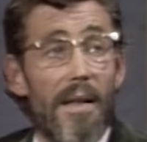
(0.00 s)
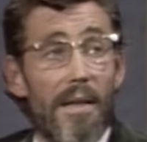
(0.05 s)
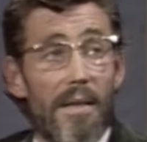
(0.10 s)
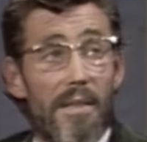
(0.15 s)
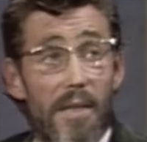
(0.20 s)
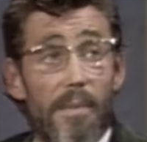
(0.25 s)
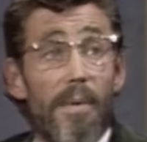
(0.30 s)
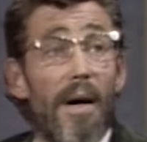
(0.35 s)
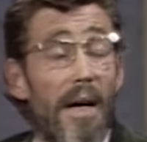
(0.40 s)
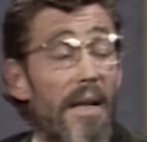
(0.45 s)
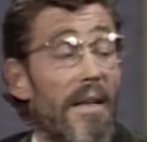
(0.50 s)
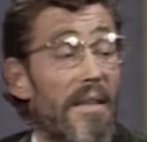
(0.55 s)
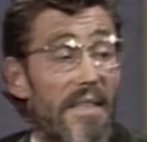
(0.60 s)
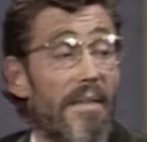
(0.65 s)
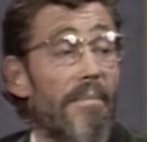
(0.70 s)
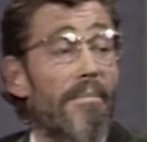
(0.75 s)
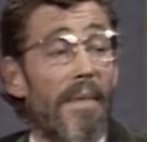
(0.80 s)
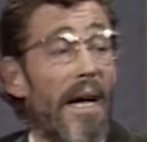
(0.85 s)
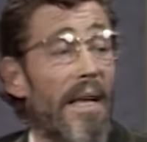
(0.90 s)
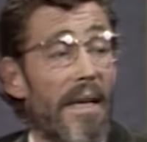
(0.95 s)
as a student? To earn
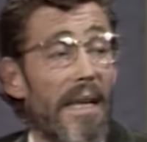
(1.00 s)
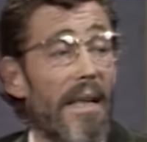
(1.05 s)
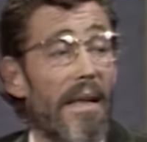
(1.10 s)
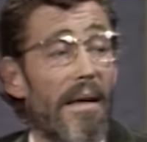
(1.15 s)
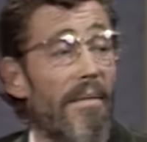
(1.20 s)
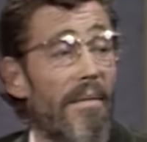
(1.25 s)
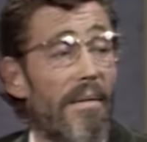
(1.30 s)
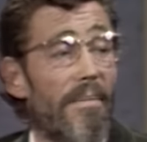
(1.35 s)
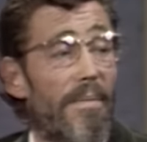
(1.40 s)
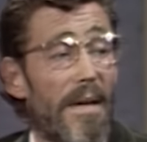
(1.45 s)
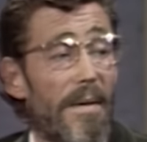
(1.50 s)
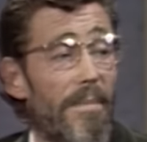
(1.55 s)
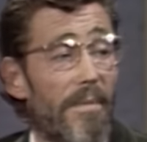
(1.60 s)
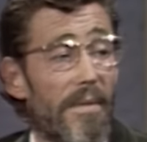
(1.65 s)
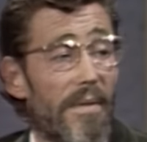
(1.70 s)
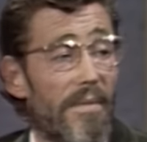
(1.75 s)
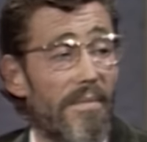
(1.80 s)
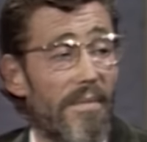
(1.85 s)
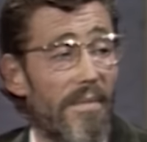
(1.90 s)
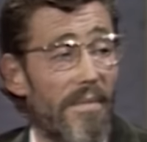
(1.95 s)
some money, people
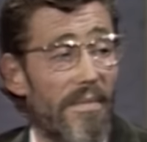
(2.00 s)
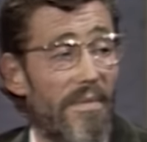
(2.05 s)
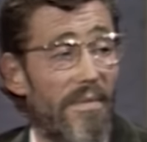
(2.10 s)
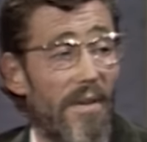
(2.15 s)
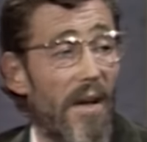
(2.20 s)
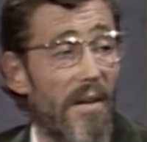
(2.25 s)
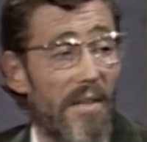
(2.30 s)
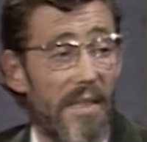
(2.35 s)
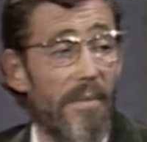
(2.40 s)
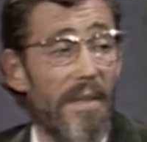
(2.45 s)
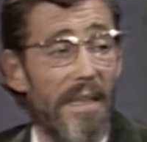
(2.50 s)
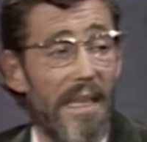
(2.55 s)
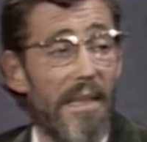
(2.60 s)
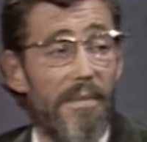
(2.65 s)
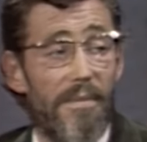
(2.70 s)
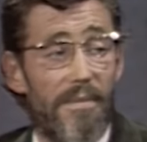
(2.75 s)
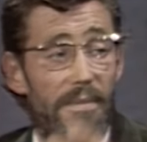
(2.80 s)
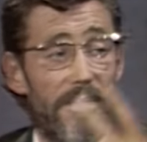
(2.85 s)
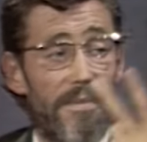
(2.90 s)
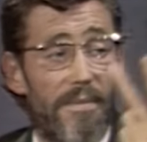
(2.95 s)
would flock to, we
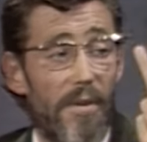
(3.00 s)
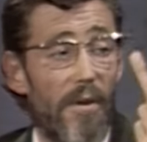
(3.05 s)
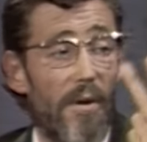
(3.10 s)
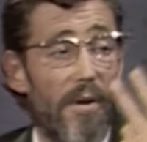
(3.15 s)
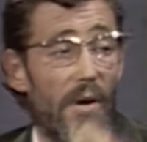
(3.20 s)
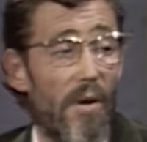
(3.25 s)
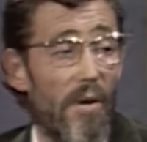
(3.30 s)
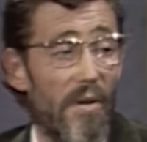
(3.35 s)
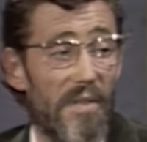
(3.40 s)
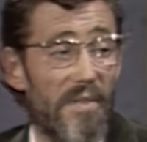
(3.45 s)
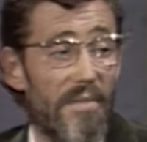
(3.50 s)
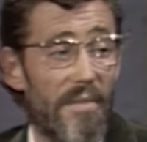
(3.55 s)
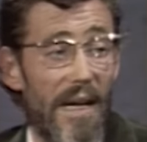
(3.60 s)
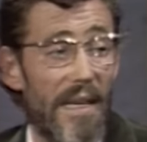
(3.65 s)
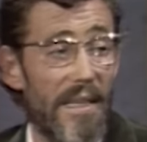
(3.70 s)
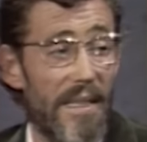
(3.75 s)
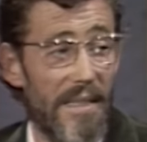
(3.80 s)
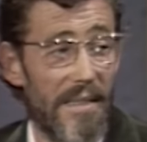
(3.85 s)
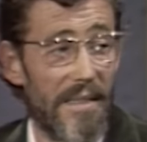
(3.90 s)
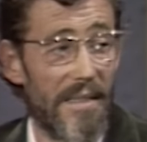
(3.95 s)
need 4 horse
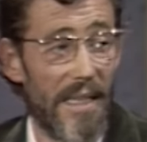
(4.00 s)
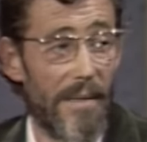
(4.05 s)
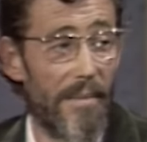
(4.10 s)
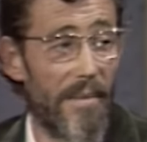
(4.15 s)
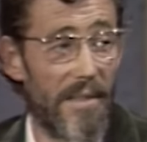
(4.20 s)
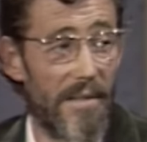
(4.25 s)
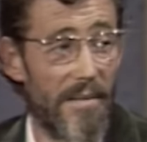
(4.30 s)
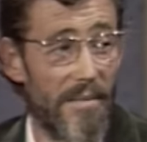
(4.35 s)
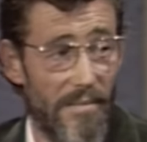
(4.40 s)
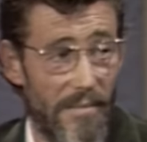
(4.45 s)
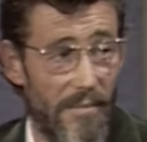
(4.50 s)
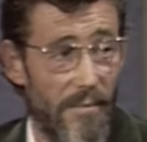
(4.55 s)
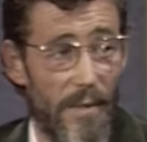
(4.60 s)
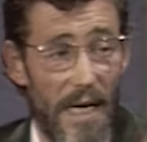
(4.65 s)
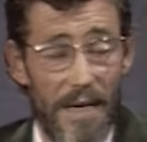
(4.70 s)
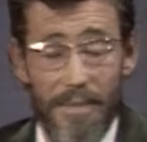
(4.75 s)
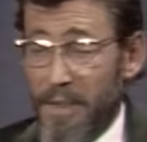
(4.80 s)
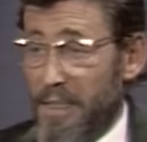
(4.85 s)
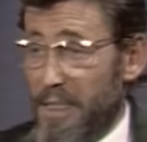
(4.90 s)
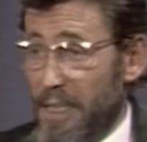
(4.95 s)
riders and someone to
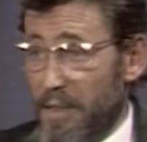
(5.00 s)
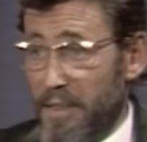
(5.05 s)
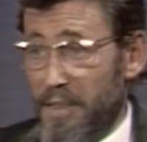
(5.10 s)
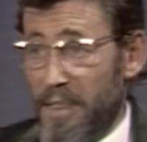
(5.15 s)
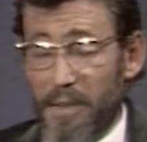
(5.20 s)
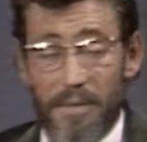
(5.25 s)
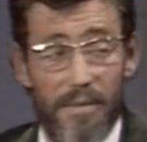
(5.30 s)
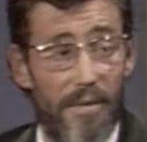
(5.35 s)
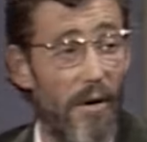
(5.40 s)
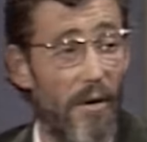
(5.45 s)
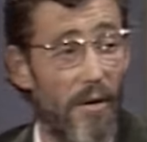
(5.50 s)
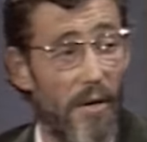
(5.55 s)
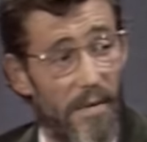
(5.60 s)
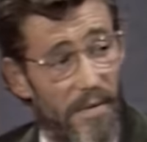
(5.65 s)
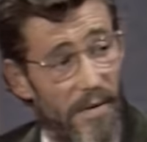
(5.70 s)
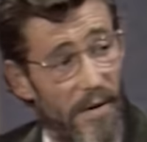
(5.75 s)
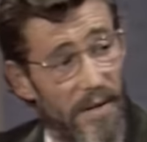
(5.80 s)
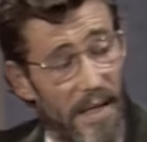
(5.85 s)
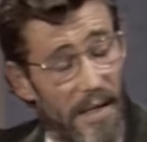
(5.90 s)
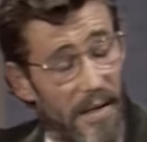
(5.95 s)
wave a toasting fork or
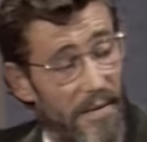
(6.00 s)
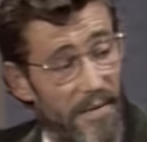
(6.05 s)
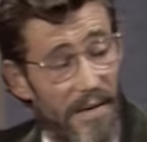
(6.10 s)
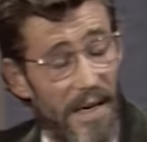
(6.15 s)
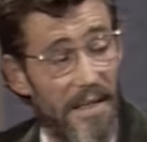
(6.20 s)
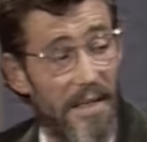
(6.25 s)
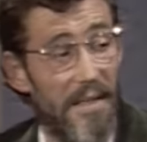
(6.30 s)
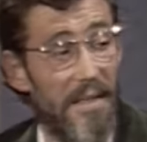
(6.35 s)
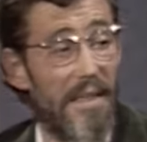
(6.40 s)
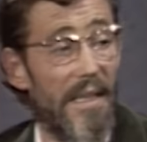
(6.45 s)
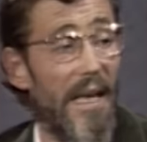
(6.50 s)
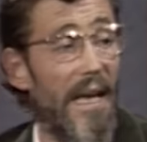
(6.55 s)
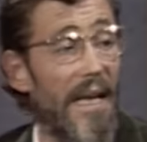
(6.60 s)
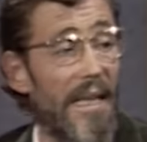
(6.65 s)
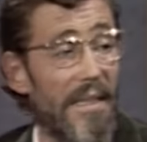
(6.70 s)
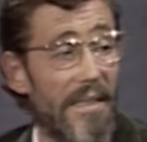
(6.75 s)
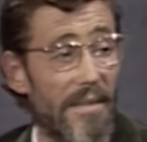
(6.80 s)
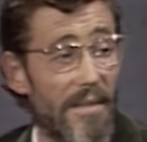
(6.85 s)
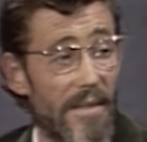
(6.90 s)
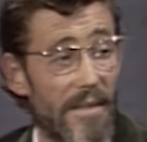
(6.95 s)
fall down a flight of
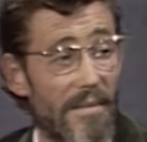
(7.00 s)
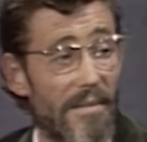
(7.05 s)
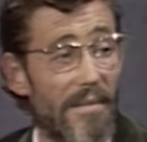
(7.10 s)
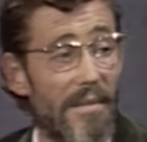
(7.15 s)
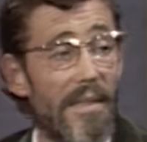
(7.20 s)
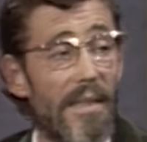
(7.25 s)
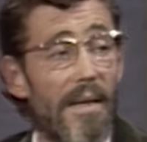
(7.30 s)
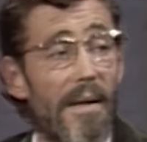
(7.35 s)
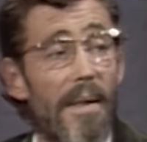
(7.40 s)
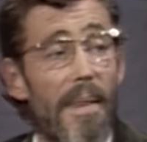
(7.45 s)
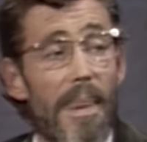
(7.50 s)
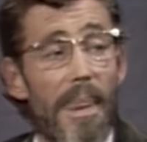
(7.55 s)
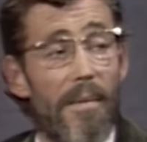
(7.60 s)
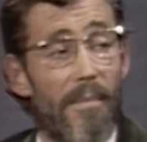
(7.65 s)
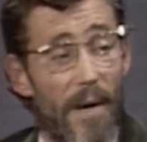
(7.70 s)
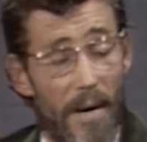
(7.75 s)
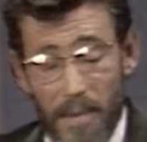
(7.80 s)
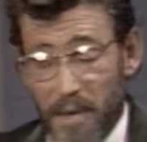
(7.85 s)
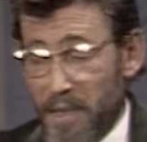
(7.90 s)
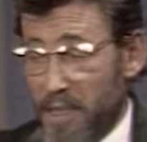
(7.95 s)
stairs, you know.
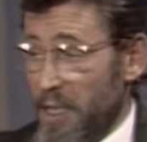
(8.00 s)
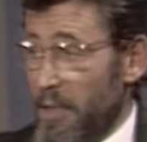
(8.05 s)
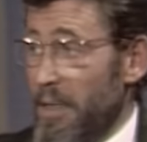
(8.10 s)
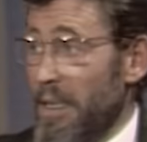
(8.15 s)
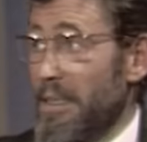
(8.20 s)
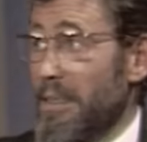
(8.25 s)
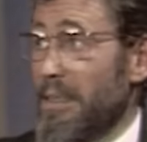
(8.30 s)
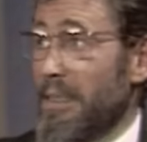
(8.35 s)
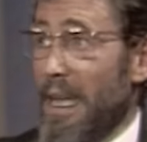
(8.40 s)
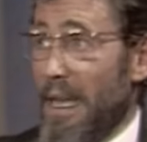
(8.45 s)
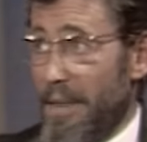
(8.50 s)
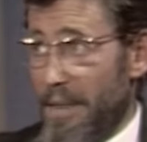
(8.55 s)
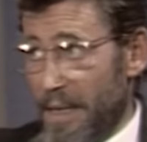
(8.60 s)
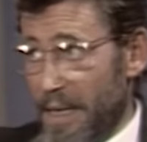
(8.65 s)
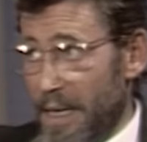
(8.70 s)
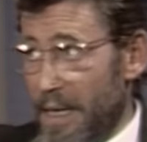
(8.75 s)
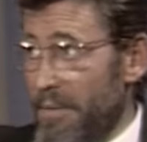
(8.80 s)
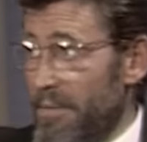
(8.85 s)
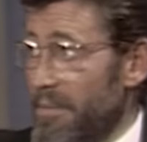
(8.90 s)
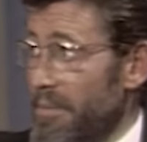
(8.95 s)
One would do it and get
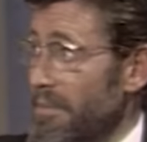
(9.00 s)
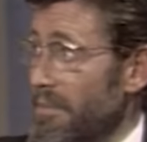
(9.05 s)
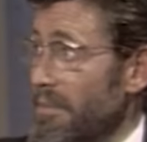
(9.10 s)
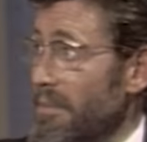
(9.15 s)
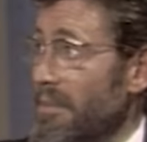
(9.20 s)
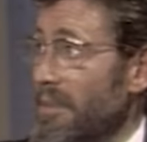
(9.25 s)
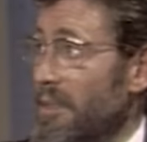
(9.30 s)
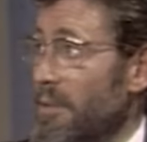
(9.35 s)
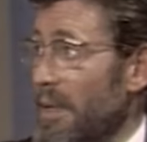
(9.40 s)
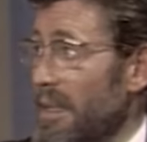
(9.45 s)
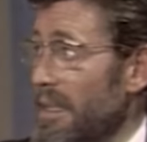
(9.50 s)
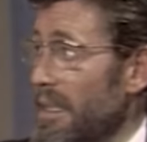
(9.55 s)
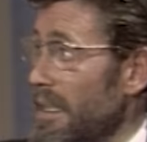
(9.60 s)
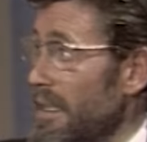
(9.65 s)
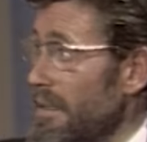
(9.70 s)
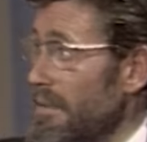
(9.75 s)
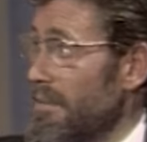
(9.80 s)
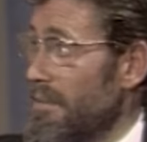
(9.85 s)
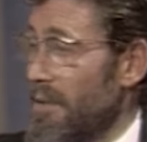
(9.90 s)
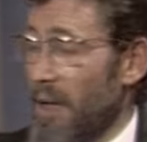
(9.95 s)
the
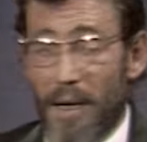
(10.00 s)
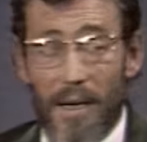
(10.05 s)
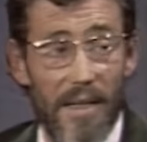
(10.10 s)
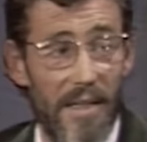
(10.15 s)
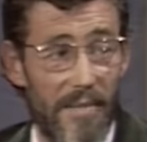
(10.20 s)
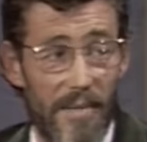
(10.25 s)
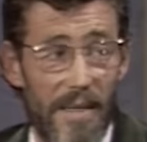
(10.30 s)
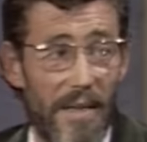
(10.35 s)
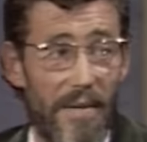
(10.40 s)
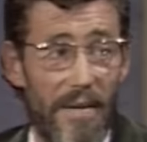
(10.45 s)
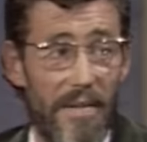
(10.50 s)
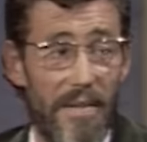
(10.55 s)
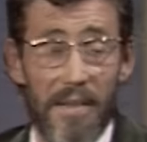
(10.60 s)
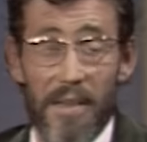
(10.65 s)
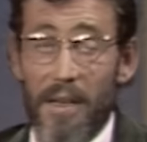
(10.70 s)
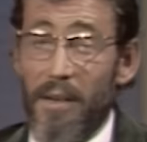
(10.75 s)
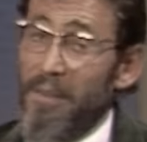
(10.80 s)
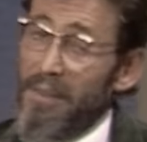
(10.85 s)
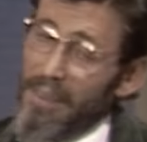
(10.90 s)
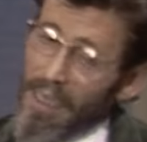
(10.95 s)
$20, whatever it is,
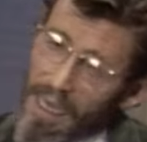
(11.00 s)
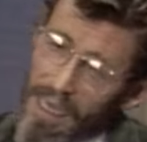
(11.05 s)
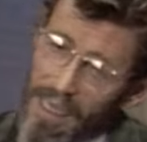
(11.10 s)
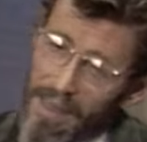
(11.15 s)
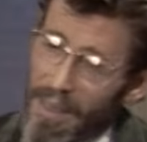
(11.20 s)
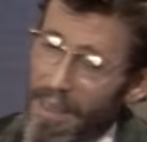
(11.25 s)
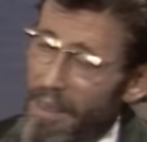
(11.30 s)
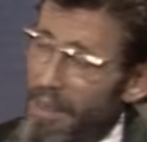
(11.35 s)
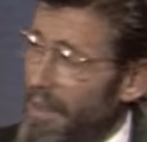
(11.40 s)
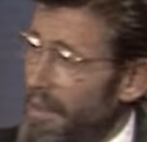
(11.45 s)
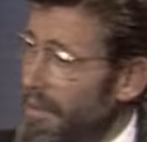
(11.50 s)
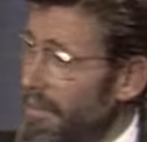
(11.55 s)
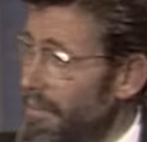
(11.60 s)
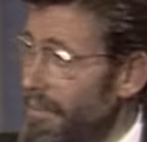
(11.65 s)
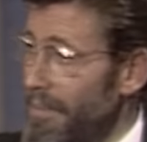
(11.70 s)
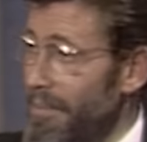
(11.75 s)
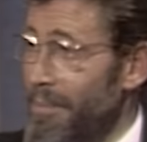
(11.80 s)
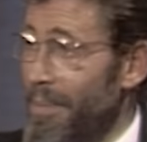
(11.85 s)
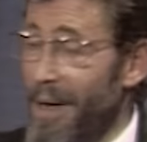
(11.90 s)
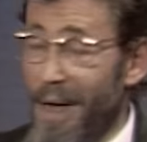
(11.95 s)
and go and die in the
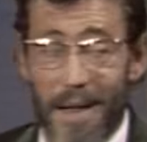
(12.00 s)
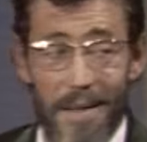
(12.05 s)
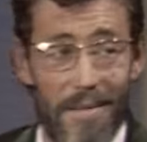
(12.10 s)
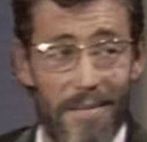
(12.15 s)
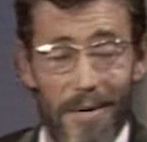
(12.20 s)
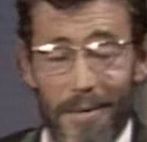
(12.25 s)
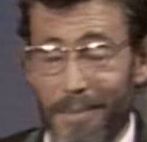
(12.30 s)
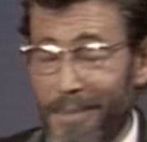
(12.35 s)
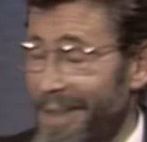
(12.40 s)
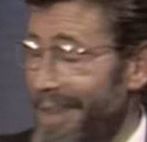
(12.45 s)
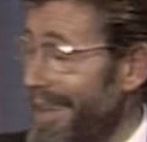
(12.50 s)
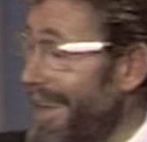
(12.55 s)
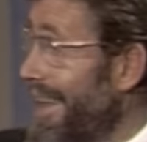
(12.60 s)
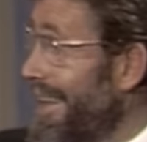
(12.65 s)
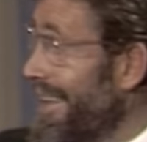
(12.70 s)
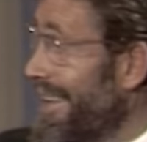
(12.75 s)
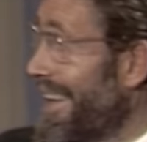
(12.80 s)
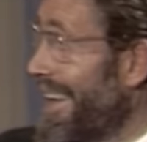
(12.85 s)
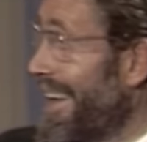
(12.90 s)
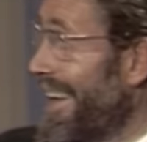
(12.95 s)
bathroom.
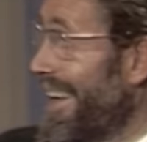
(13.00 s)
And,